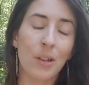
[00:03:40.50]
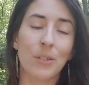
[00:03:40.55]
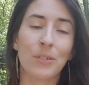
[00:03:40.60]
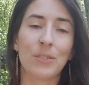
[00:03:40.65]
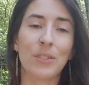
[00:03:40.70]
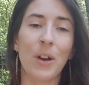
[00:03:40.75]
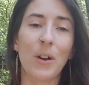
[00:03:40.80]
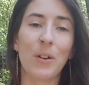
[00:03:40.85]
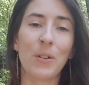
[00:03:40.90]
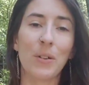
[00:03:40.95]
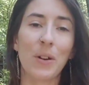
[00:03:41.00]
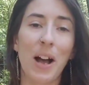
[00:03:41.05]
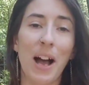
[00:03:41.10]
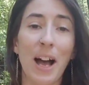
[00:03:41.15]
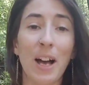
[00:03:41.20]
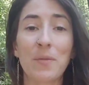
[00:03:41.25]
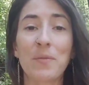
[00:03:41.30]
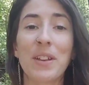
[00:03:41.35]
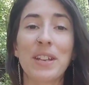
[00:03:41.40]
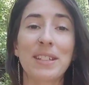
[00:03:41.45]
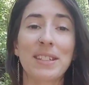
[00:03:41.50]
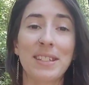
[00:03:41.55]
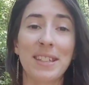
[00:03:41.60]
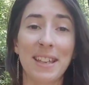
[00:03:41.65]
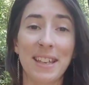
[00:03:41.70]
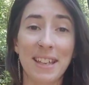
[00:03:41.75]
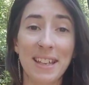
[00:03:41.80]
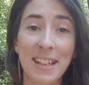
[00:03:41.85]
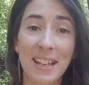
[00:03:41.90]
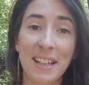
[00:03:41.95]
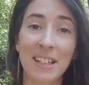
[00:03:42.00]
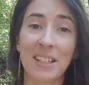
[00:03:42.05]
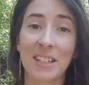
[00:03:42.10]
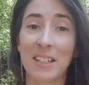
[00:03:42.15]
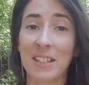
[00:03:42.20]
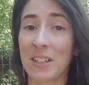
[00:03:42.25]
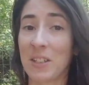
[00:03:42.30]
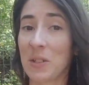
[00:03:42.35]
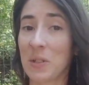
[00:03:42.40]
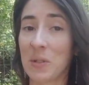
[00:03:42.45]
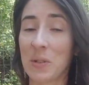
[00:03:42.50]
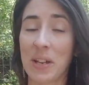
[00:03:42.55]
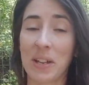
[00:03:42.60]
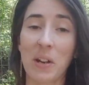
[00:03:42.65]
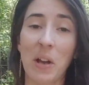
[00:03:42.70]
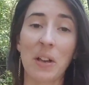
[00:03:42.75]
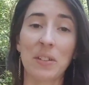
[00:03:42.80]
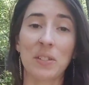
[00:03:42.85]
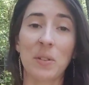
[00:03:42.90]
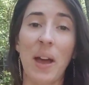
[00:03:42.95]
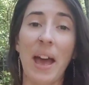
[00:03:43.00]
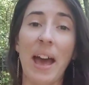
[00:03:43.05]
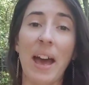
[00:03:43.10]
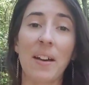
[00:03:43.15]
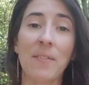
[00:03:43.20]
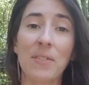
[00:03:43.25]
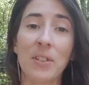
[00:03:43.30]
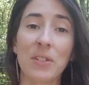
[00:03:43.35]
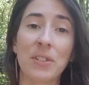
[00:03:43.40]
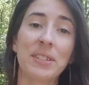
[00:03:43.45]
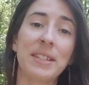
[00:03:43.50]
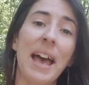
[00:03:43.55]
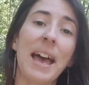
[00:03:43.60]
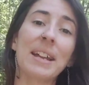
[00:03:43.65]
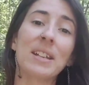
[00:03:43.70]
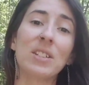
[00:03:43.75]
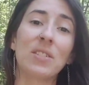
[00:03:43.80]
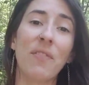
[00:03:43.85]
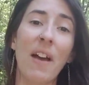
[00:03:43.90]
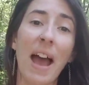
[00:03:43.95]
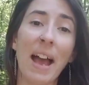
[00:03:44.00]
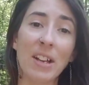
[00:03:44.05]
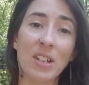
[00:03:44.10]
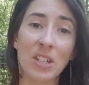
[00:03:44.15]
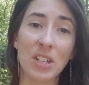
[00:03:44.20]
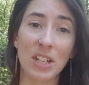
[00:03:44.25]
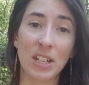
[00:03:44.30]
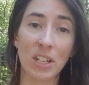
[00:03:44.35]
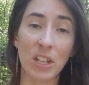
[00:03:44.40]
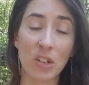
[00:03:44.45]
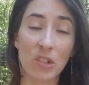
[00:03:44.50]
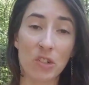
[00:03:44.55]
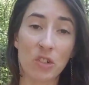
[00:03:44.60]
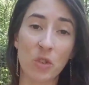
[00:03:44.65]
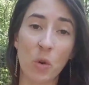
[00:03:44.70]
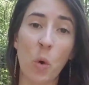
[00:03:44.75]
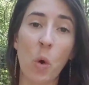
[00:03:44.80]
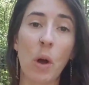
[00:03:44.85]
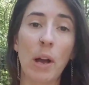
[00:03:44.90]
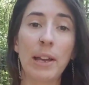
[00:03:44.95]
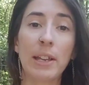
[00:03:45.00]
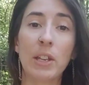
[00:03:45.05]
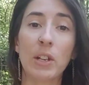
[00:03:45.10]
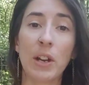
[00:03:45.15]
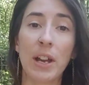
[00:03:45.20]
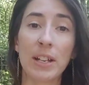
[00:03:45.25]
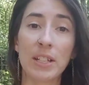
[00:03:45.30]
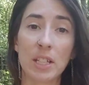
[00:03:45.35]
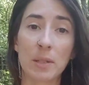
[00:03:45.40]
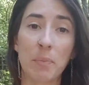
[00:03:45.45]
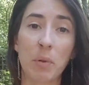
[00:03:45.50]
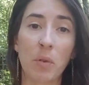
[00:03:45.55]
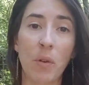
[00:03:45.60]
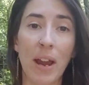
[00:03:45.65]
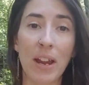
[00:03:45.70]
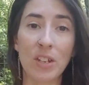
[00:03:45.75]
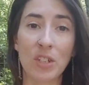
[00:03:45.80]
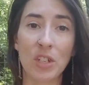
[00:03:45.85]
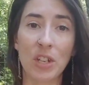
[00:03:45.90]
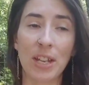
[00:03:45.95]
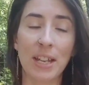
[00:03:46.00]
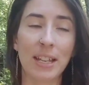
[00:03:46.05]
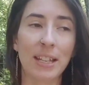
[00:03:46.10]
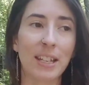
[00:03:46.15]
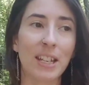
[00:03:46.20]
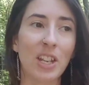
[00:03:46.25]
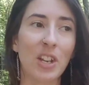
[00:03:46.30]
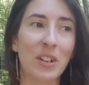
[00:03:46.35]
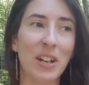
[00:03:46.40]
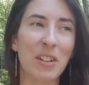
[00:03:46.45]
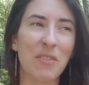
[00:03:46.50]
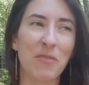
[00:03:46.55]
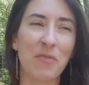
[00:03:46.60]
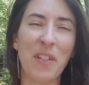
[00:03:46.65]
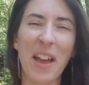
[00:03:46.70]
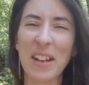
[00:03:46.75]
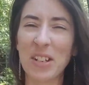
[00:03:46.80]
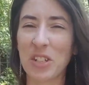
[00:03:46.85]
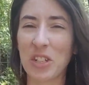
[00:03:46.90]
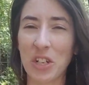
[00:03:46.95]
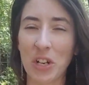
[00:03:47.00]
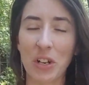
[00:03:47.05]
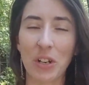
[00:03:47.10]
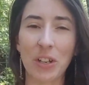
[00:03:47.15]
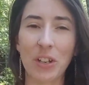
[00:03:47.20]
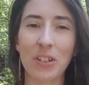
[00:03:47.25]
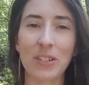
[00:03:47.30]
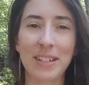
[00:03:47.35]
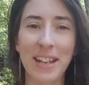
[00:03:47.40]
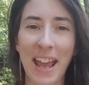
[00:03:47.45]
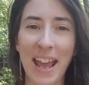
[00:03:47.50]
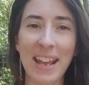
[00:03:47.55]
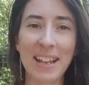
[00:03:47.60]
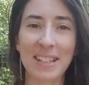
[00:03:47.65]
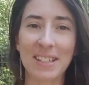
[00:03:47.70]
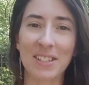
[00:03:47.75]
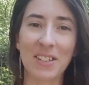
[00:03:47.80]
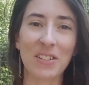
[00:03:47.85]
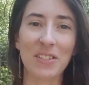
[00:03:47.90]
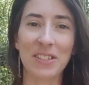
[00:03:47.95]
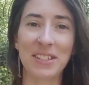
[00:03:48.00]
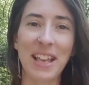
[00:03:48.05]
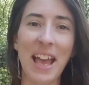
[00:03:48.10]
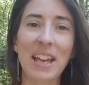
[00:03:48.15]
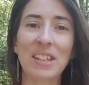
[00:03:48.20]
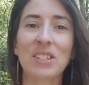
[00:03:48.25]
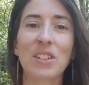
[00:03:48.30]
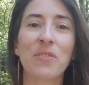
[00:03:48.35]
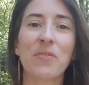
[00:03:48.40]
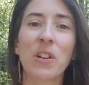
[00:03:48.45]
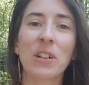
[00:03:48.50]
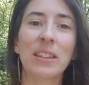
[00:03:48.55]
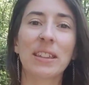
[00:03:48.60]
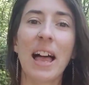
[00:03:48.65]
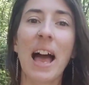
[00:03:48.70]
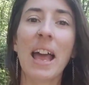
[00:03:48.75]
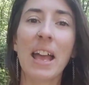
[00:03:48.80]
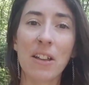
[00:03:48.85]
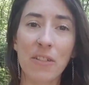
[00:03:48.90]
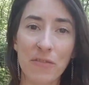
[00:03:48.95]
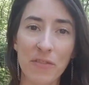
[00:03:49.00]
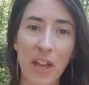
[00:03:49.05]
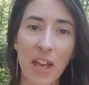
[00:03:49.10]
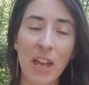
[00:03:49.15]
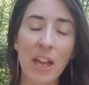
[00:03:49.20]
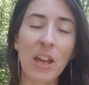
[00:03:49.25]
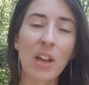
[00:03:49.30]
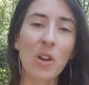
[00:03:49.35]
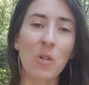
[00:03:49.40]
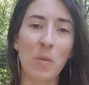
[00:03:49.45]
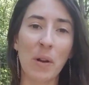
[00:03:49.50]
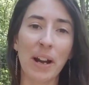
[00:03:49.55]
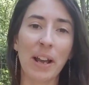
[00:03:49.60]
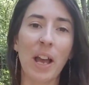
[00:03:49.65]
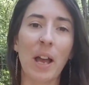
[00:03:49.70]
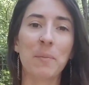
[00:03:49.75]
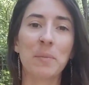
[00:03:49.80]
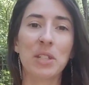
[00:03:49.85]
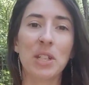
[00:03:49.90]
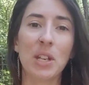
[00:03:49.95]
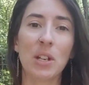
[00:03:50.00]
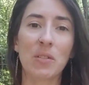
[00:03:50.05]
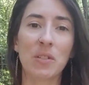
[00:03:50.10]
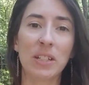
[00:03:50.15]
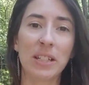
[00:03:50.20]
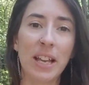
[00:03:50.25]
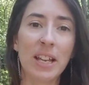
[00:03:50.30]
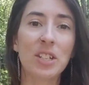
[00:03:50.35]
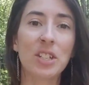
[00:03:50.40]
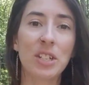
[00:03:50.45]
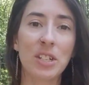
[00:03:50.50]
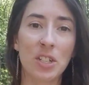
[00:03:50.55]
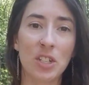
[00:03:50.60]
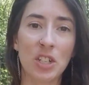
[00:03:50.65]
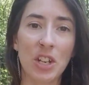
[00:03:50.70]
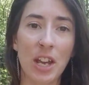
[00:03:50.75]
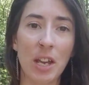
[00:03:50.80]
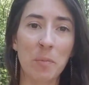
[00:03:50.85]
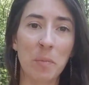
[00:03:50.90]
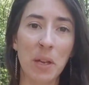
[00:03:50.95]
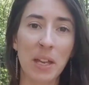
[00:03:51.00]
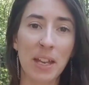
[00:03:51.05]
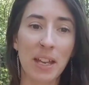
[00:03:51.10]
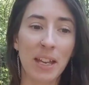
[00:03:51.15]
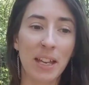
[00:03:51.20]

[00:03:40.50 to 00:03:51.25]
So obviously, you can also have your satisfaction, your joy, your inspiration, your adventure, your taste, your zest for life when it comes to your relationship